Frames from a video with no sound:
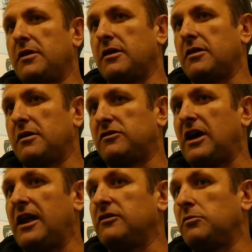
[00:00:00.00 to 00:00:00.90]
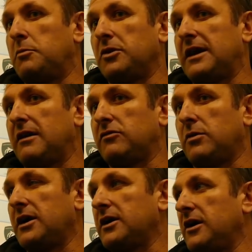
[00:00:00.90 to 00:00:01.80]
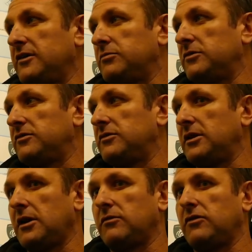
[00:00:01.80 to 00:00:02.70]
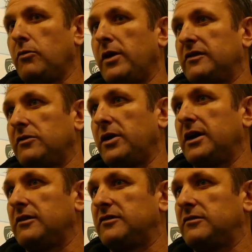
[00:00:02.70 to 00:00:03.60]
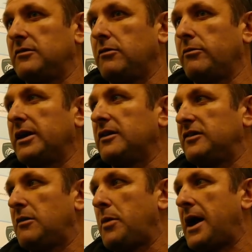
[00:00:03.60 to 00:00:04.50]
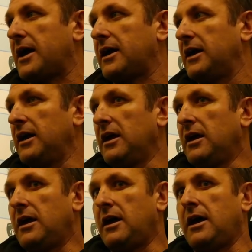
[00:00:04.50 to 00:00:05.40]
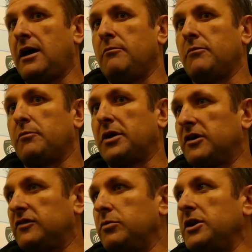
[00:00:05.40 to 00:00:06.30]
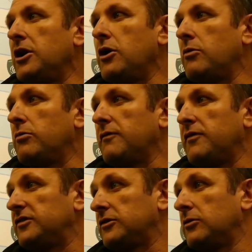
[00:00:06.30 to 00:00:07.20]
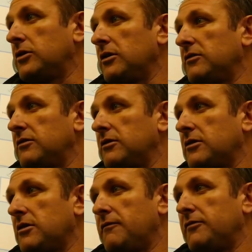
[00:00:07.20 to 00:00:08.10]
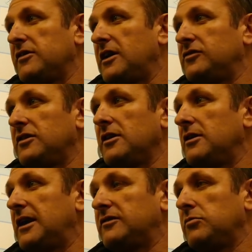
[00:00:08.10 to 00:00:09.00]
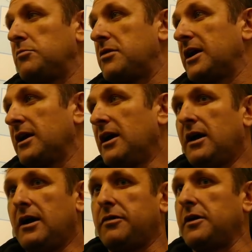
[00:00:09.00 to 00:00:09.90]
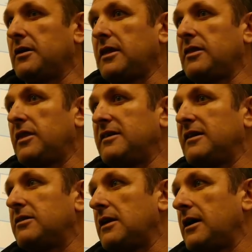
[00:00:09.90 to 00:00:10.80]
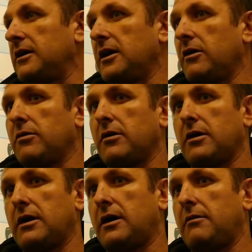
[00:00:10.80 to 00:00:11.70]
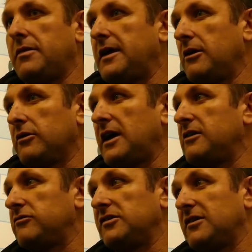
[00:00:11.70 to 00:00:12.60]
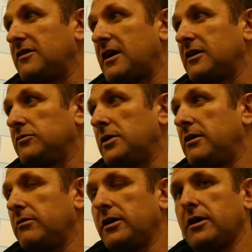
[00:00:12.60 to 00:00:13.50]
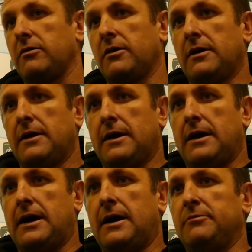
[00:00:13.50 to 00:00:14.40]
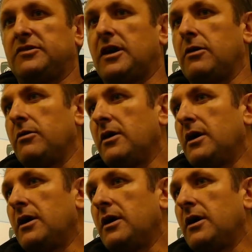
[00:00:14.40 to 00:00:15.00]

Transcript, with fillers: the, the challenge we put down to our guys was, you know, two weeks. Are we going to are we going to sit back? um, because we knew the physical con- confrontation that Leicester would bring. And I think they, they did that, you know, uh, and they looked dangerous in attack as well, you know. Um, so,